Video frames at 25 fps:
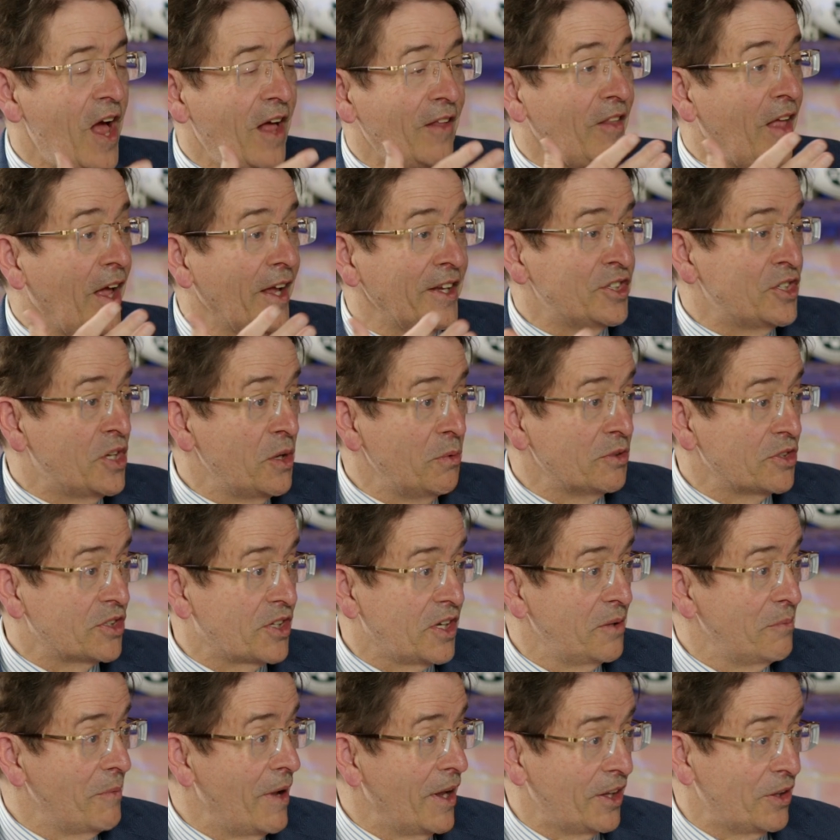like she was
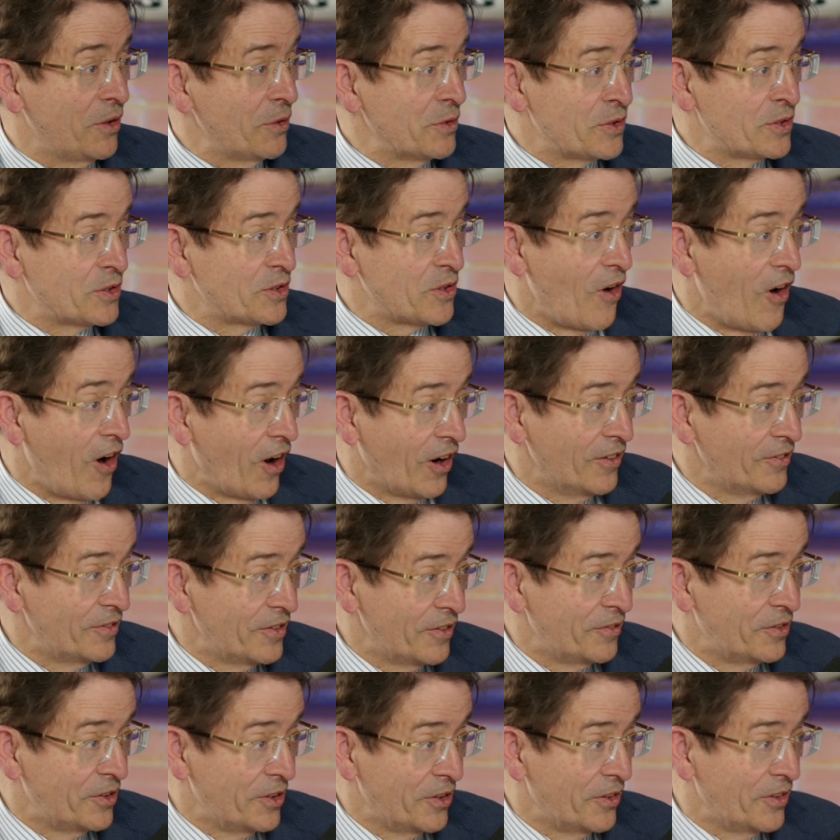going to make you starve
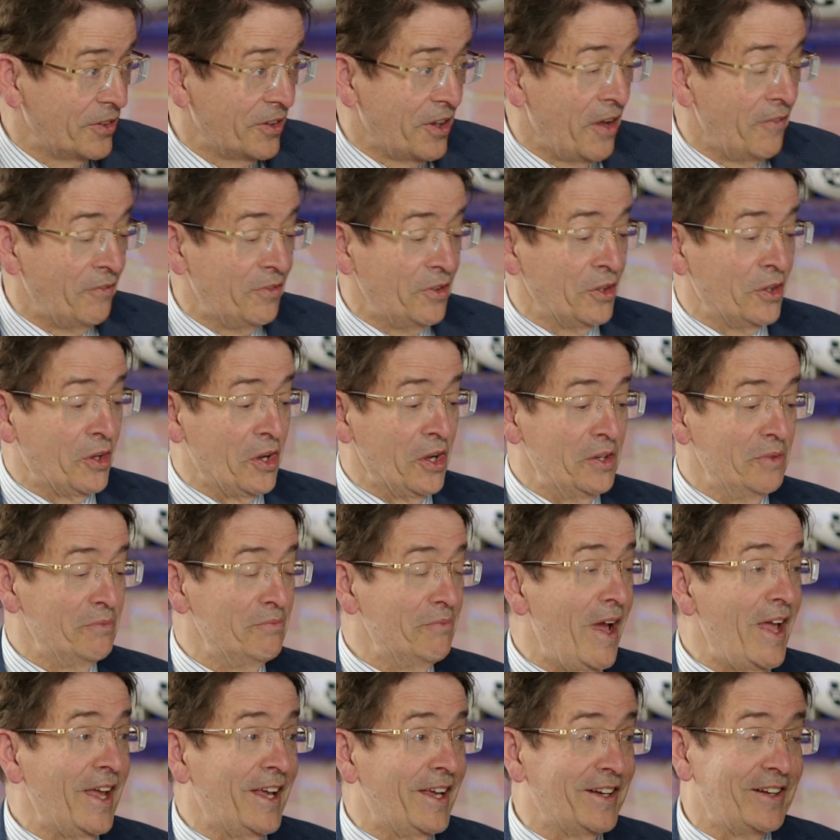if you couldn't
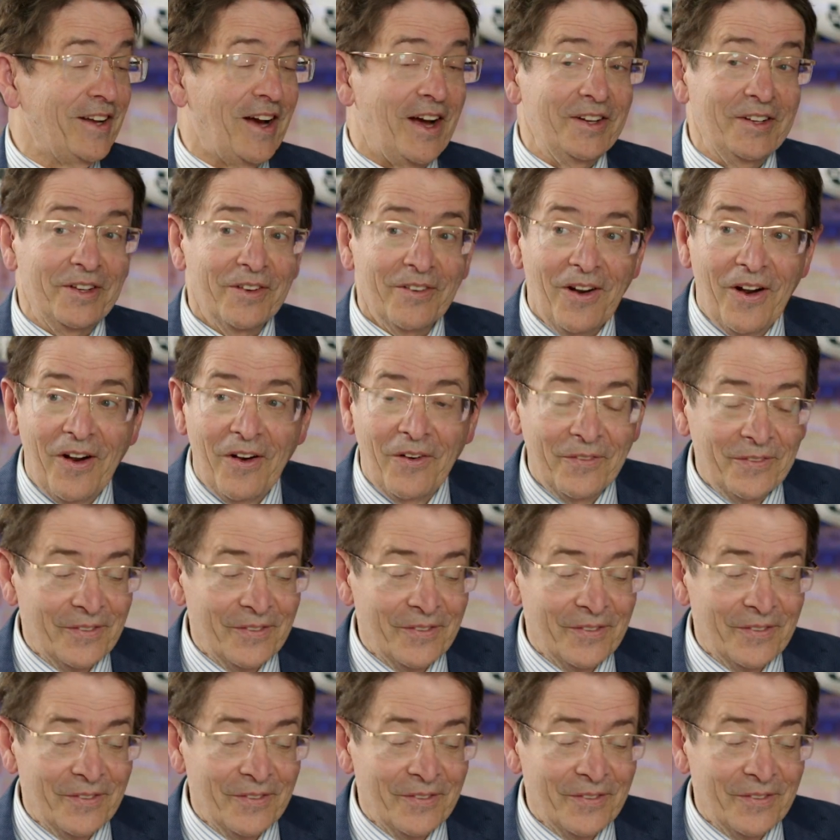make it on your own,